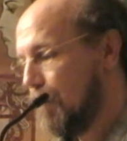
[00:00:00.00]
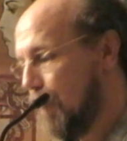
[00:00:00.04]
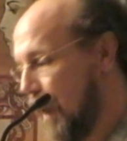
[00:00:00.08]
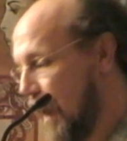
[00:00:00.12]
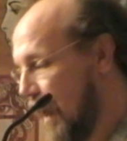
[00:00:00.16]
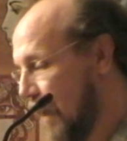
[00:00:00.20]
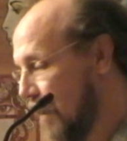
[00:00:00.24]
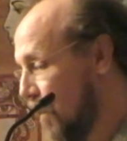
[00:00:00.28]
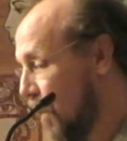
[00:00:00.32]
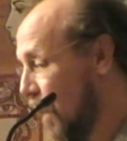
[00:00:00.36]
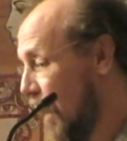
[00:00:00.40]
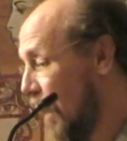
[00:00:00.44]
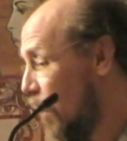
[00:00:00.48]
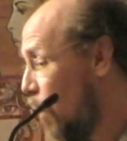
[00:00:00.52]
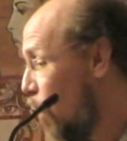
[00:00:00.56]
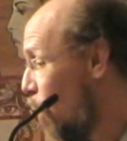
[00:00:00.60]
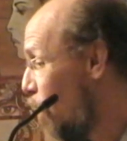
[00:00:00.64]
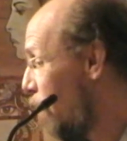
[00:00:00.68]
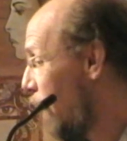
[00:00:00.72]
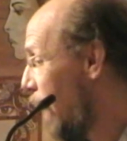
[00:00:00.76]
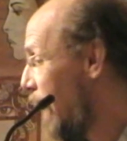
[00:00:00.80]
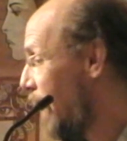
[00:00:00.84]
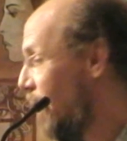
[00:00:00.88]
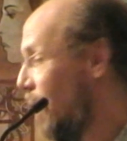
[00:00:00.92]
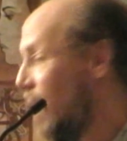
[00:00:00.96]
because I
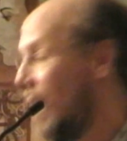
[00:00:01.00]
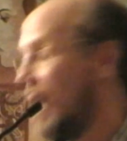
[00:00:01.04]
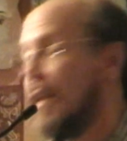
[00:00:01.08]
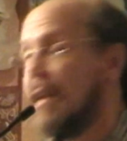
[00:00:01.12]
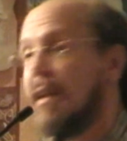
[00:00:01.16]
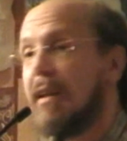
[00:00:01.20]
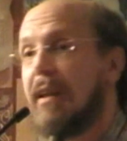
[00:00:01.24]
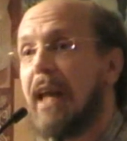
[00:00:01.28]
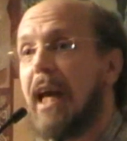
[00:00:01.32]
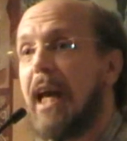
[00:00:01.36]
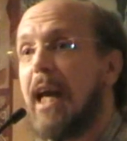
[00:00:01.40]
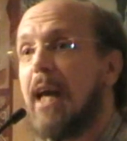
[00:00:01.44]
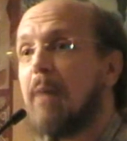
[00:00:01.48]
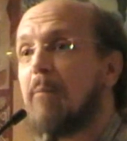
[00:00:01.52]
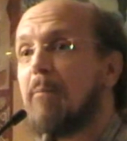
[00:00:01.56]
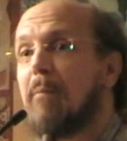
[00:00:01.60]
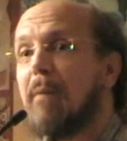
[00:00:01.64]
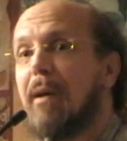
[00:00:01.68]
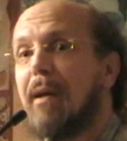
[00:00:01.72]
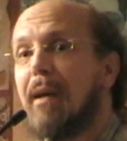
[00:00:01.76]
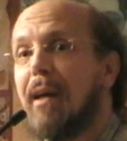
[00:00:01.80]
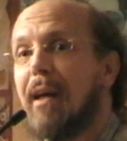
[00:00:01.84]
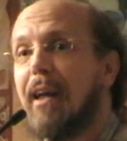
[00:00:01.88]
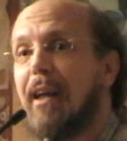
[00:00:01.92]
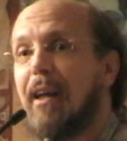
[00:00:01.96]
don't maintain a name.
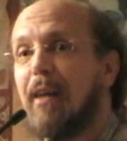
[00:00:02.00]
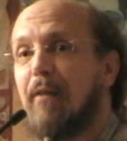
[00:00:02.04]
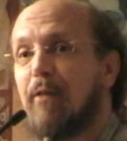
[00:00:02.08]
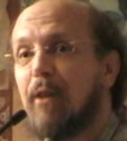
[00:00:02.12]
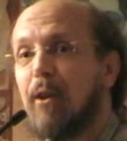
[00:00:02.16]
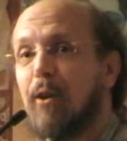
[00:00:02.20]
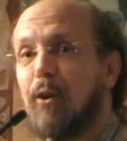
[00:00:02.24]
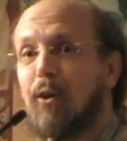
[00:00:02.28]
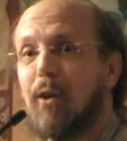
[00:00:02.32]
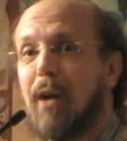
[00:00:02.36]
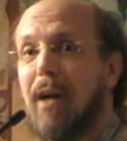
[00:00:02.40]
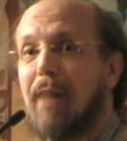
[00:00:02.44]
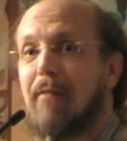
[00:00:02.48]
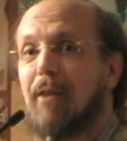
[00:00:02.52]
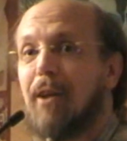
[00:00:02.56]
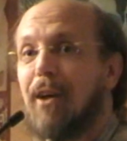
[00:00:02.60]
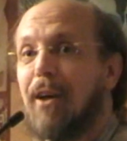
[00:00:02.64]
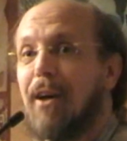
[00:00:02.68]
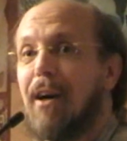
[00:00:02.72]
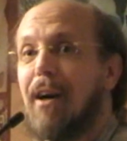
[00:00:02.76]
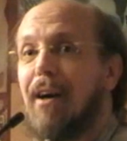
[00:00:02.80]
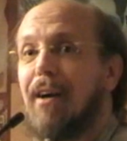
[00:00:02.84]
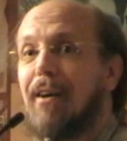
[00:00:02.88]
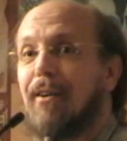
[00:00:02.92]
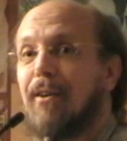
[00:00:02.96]
And if you're driving
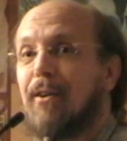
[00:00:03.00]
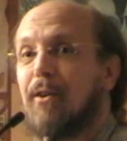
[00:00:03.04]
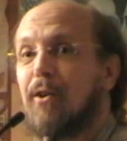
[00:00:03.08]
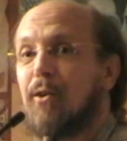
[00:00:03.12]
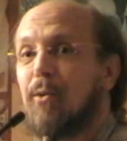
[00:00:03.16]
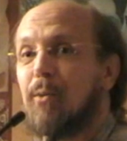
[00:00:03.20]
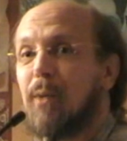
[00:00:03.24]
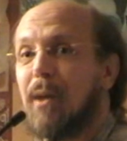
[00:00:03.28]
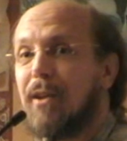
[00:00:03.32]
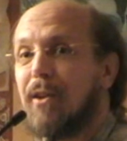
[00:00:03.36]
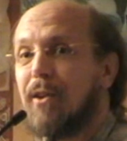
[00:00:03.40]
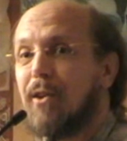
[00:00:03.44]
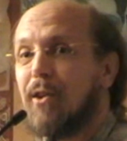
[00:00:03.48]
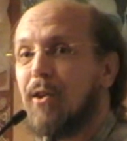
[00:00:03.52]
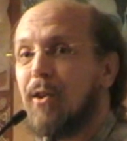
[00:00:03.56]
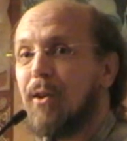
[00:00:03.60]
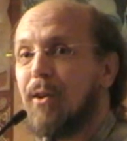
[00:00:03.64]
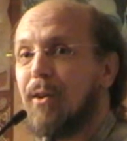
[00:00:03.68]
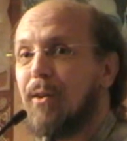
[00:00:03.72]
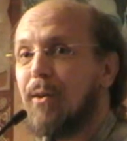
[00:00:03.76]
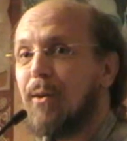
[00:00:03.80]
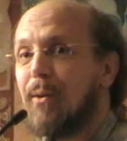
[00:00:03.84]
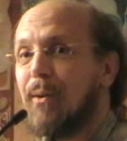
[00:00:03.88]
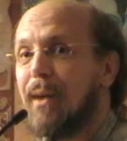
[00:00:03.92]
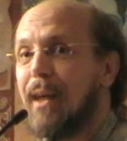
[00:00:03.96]
a car that's
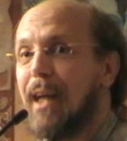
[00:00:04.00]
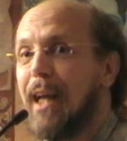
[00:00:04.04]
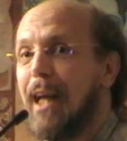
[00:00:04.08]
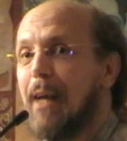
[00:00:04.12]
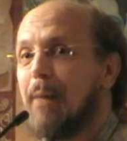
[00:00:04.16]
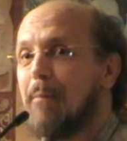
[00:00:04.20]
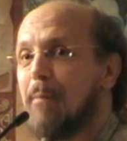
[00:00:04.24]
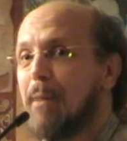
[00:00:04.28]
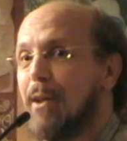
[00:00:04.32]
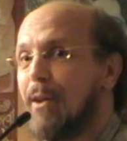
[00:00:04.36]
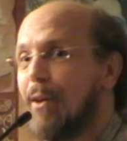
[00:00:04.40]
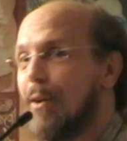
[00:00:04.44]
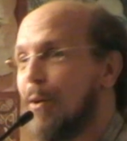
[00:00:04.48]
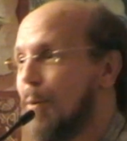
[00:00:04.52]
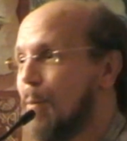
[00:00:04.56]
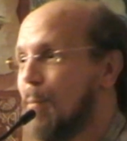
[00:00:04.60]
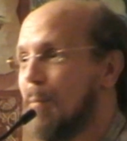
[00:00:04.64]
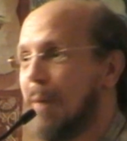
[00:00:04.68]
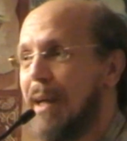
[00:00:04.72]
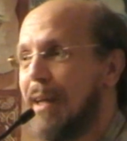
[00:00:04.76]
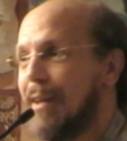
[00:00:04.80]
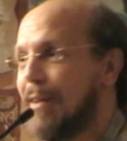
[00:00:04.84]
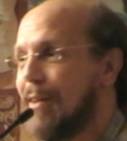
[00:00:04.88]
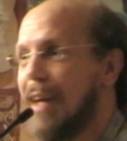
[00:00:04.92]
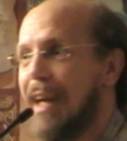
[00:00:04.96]
registered to a name, you
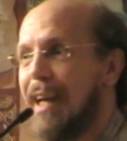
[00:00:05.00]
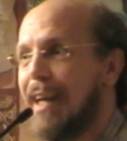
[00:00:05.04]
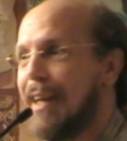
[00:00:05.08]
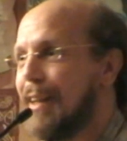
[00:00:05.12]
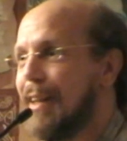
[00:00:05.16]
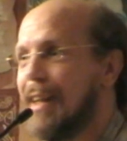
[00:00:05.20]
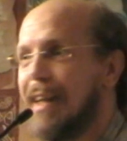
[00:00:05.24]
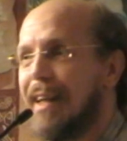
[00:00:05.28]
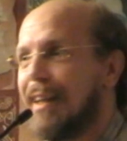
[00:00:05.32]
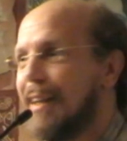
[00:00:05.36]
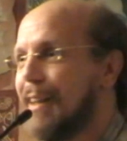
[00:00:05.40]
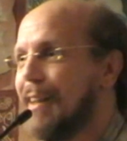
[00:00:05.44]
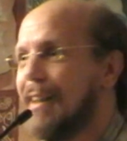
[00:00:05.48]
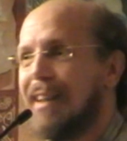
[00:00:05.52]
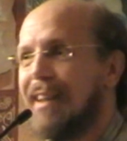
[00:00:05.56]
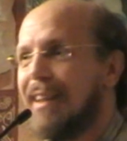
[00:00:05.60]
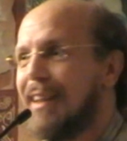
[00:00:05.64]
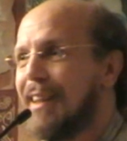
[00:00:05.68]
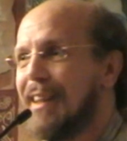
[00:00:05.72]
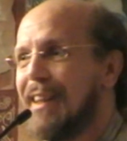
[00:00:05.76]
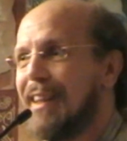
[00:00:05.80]
don't maintain that.